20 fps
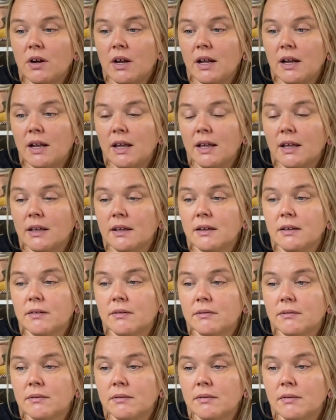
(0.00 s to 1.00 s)
I like
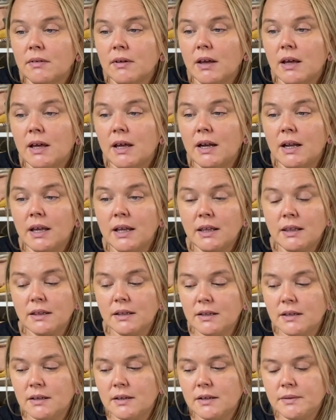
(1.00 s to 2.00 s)

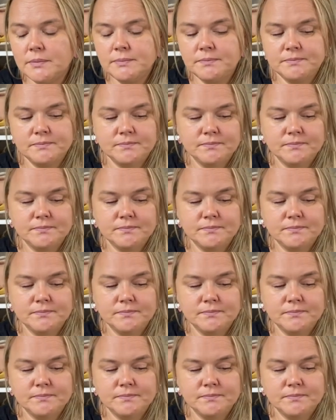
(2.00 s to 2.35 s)
the